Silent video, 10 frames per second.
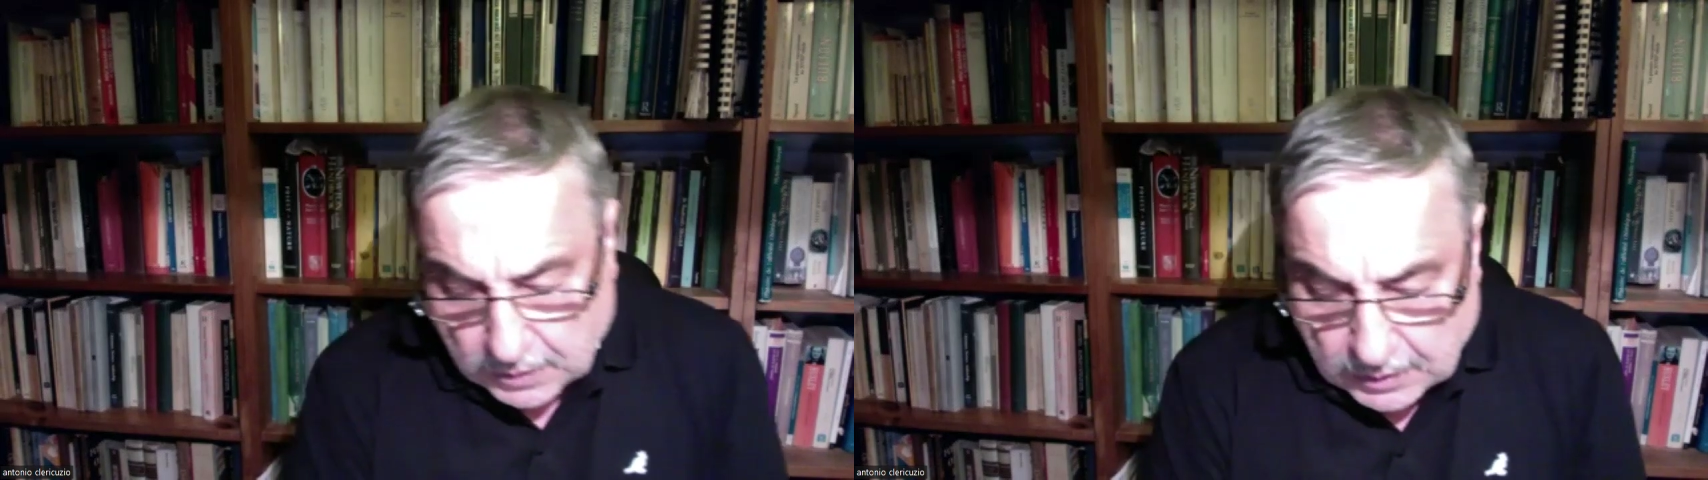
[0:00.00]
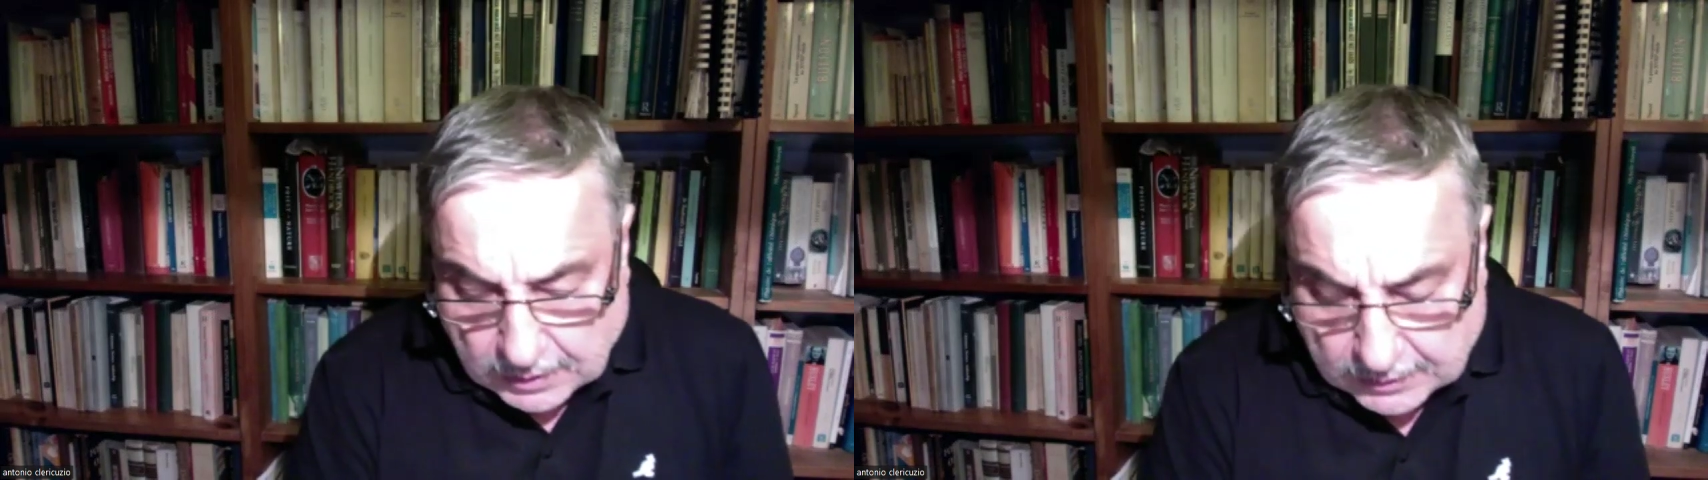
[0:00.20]

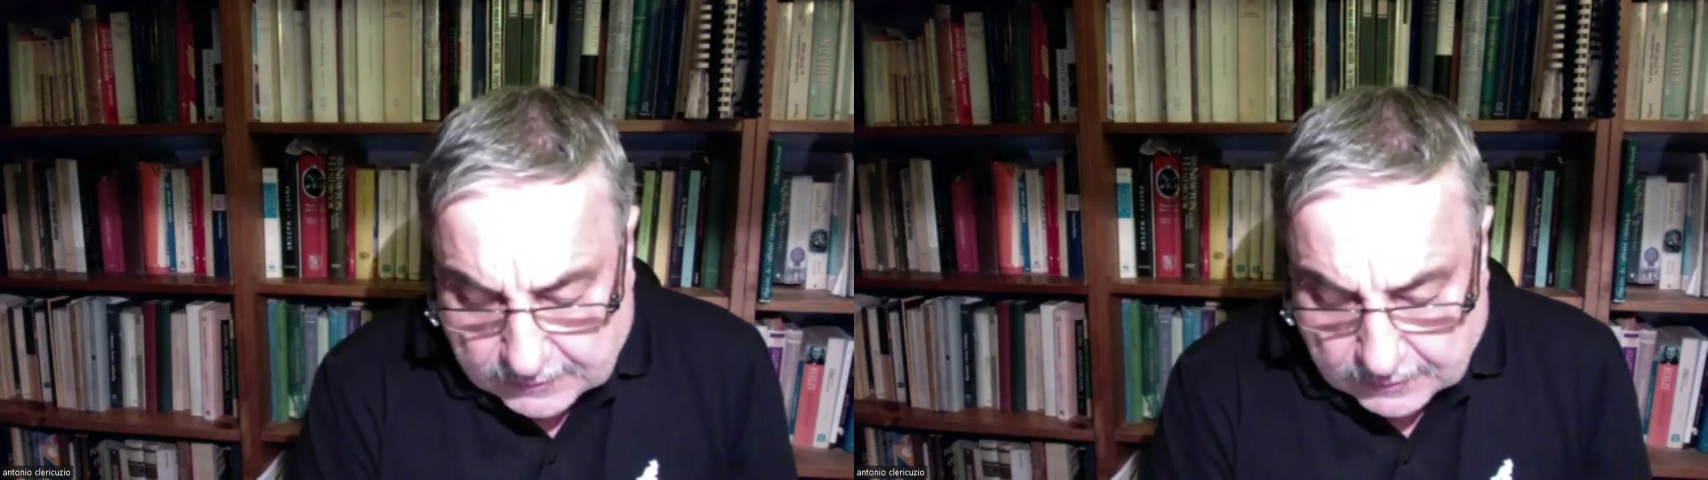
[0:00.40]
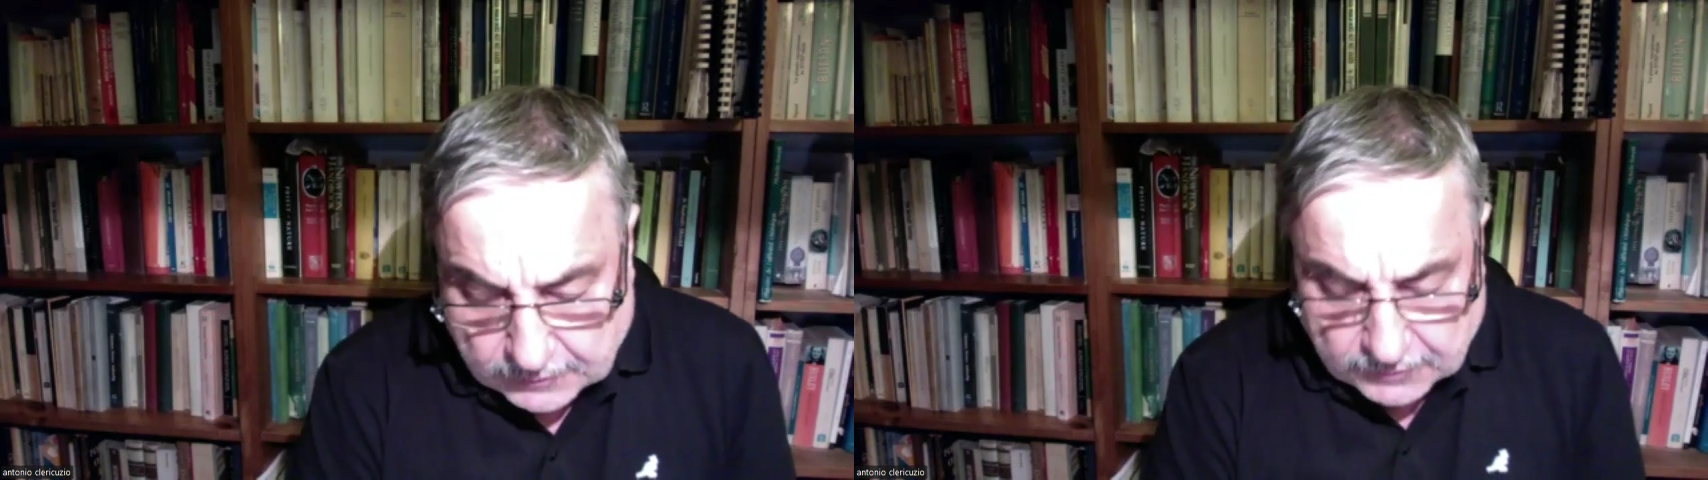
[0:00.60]
as a
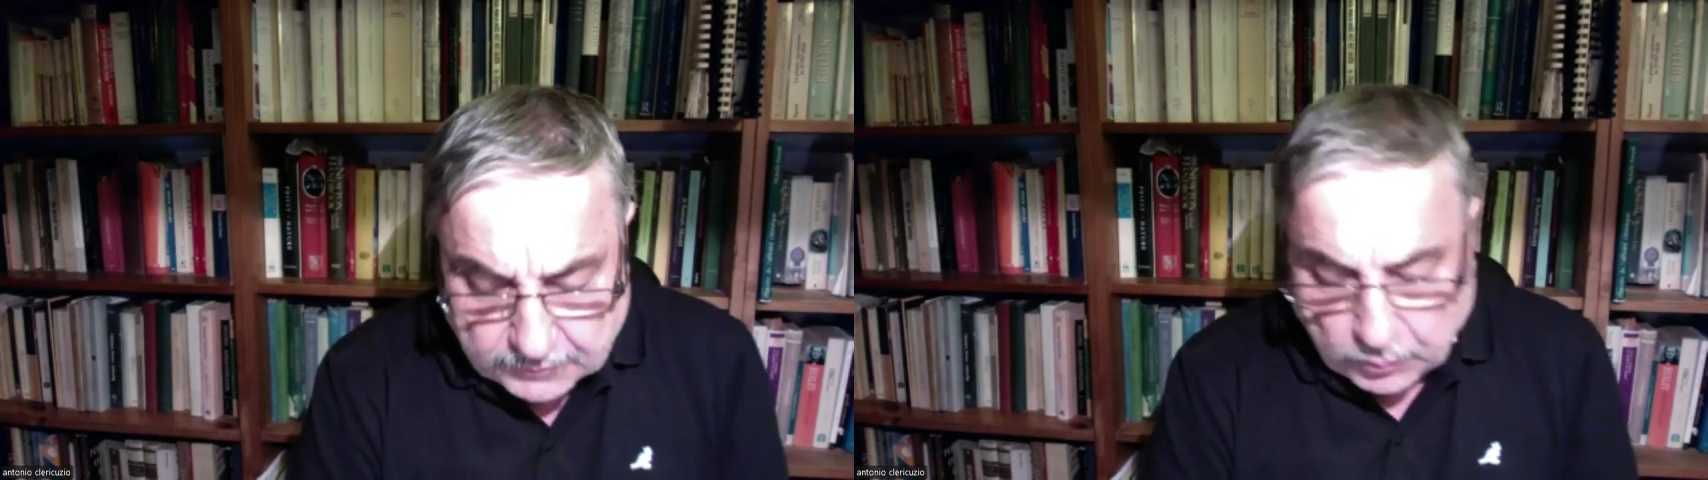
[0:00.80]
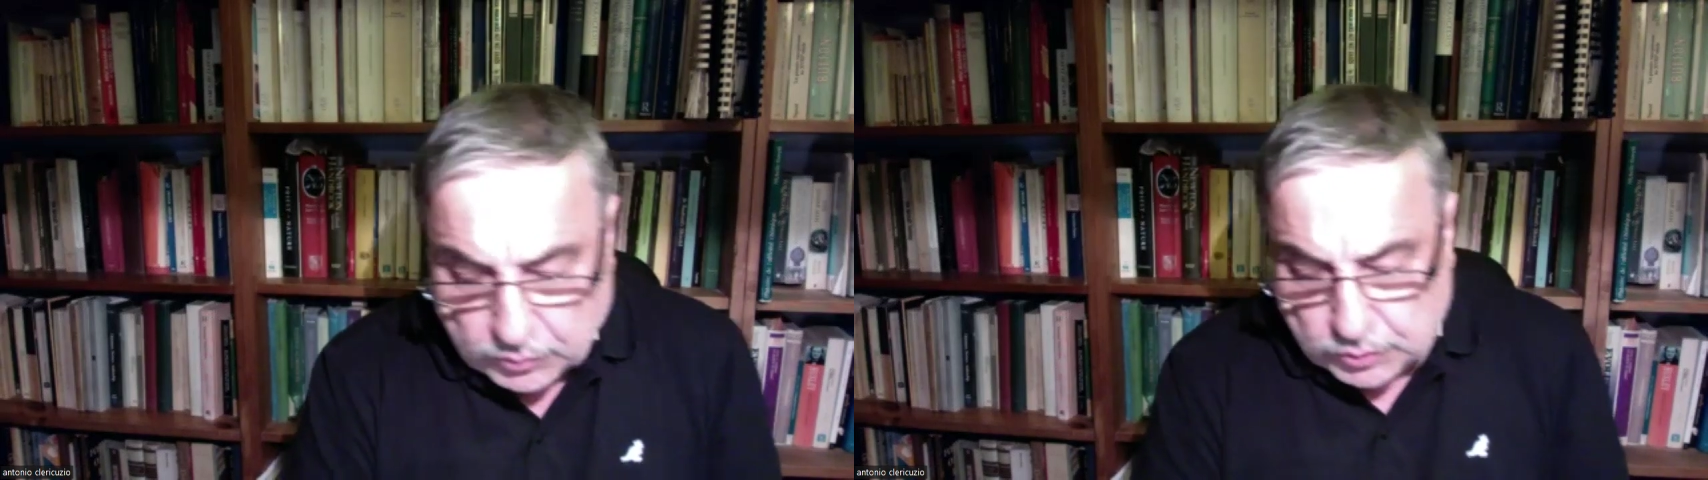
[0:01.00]

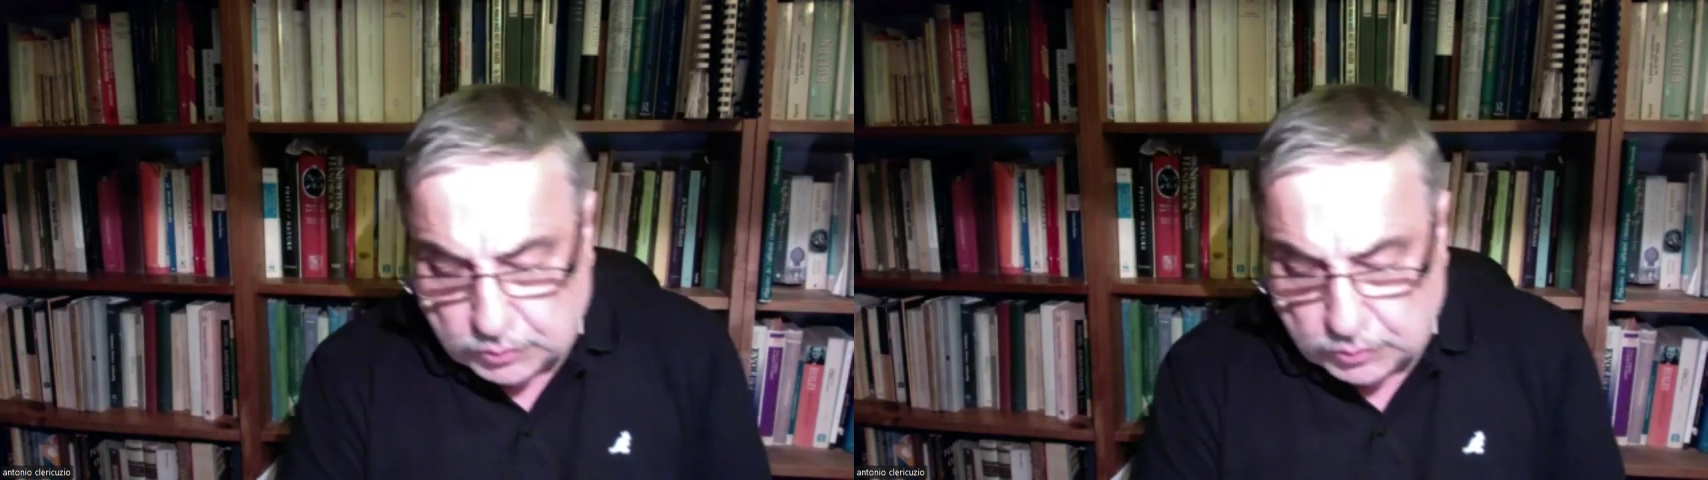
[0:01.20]
response to